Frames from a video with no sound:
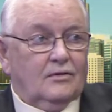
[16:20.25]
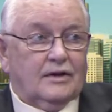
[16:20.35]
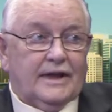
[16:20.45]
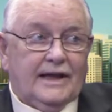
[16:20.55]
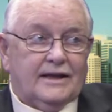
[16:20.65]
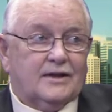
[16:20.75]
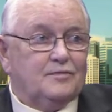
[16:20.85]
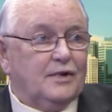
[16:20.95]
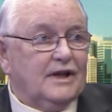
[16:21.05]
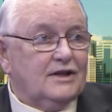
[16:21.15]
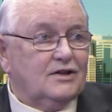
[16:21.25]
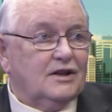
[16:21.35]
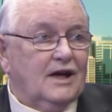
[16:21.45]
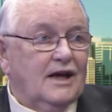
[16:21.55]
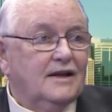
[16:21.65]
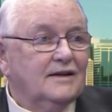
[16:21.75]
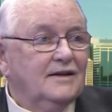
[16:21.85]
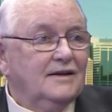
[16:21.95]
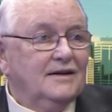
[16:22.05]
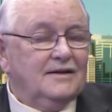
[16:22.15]
"Well, that explains a lot."
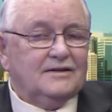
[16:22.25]
Mm.